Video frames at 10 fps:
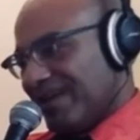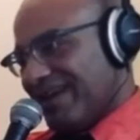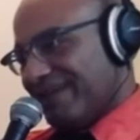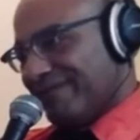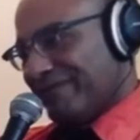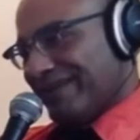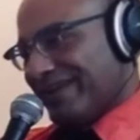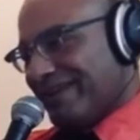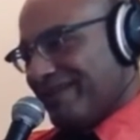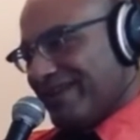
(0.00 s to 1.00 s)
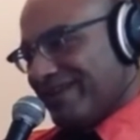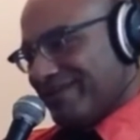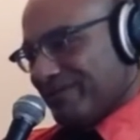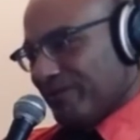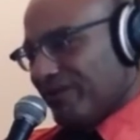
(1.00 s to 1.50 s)
and put a
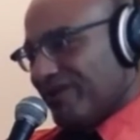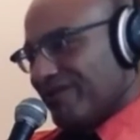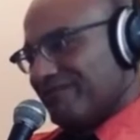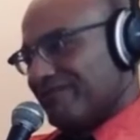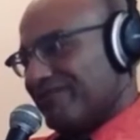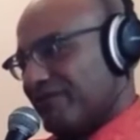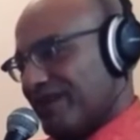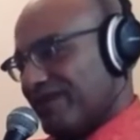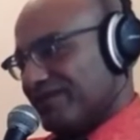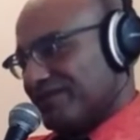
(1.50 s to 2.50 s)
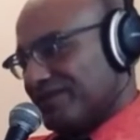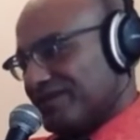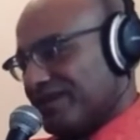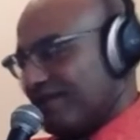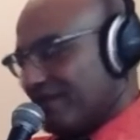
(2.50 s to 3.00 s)
companionable arm around the
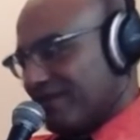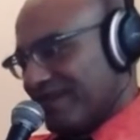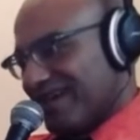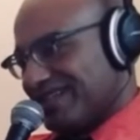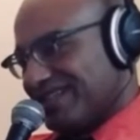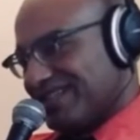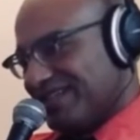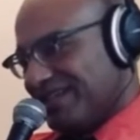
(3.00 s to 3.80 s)
snuffling mass.